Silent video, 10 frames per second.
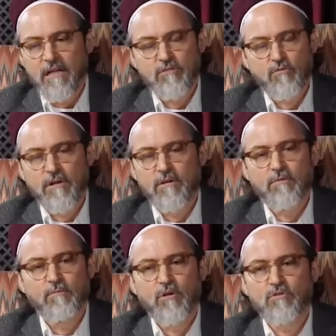It's one of
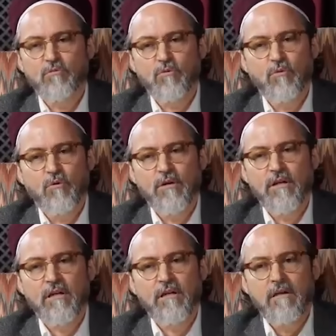the most
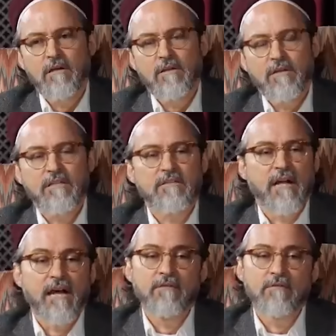rewarding things that
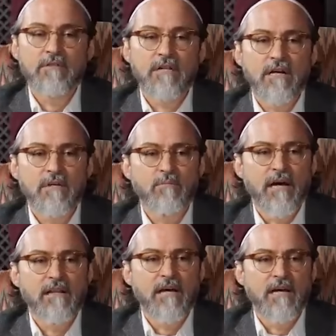I've ever done in
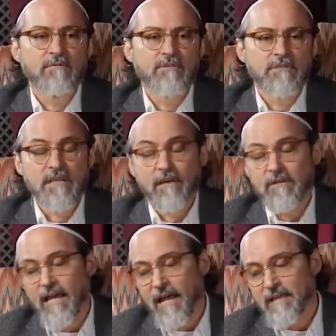my life, just
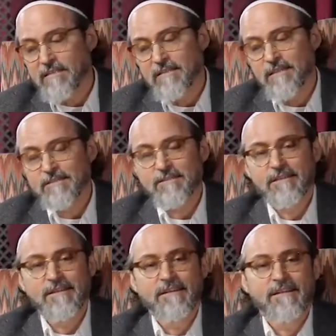having access
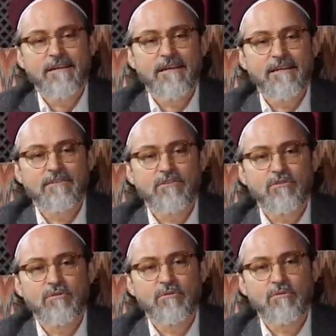
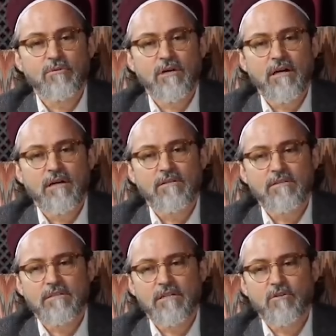to
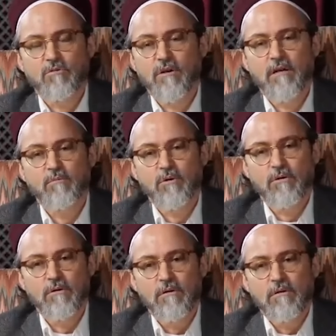this
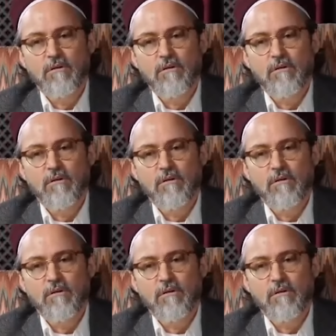incredible